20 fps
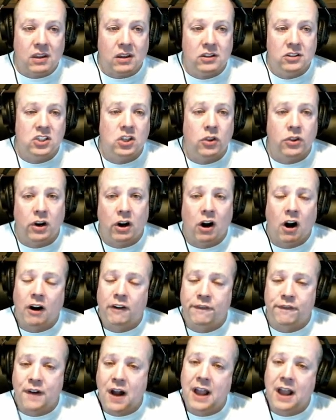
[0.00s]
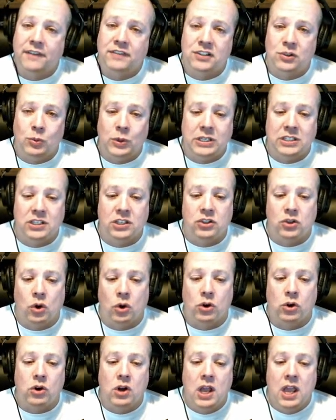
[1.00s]
So there are five suites in
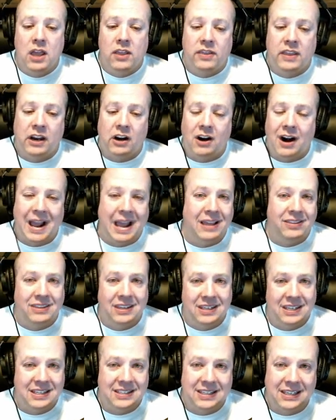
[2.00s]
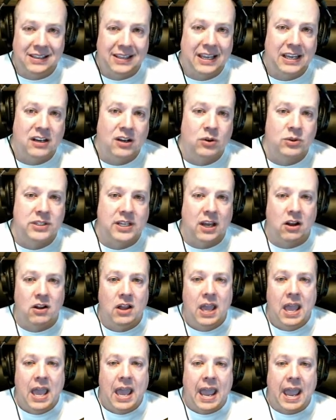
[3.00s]
total. They are at the Disneyland Hotel,
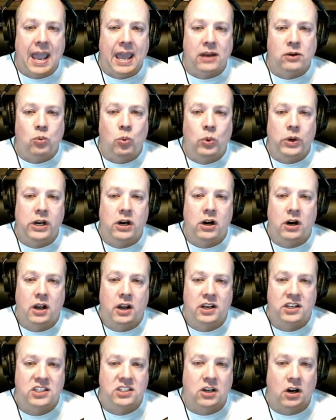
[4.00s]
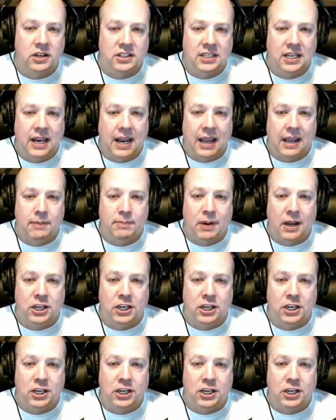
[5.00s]
and we are going to start today by